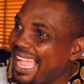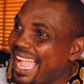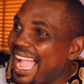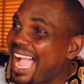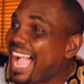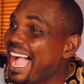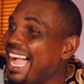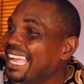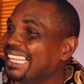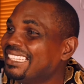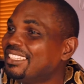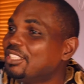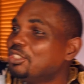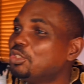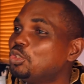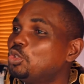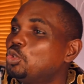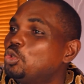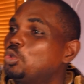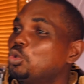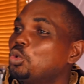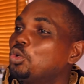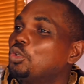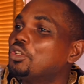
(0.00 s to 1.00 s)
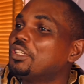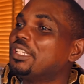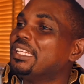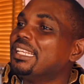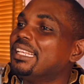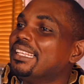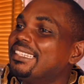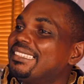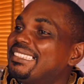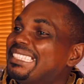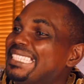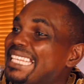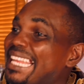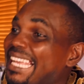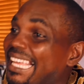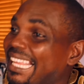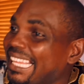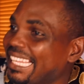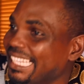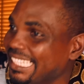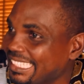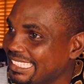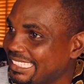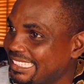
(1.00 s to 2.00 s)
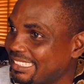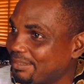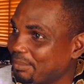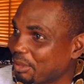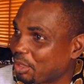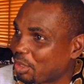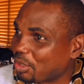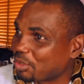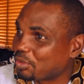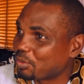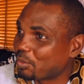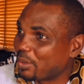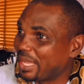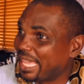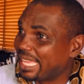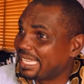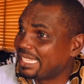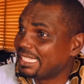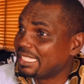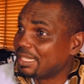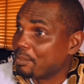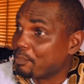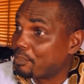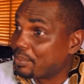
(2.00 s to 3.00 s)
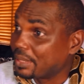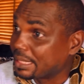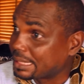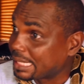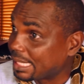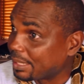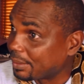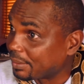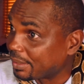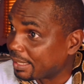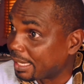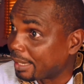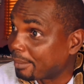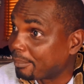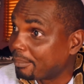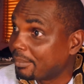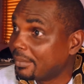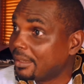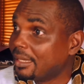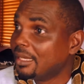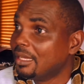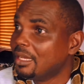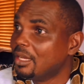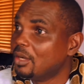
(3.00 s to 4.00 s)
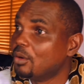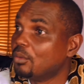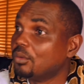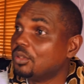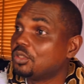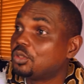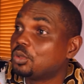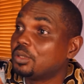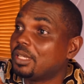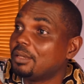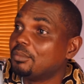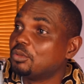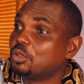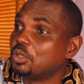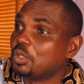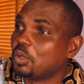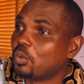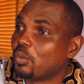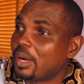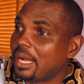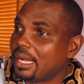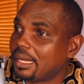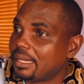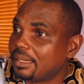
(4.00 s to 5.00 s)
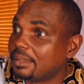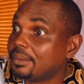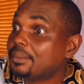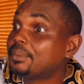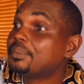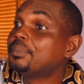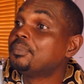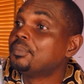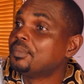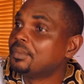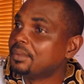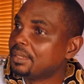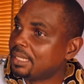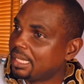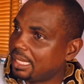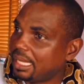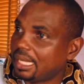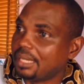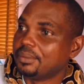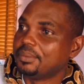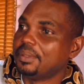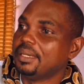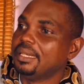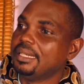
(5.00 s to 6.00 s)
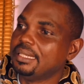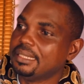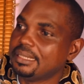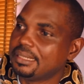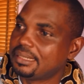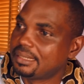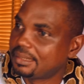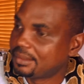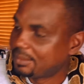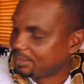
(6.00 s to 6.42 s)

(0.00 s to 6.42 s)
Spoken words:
and took the snakelings because we hadn't imprinted on them. We took them to the wild and released.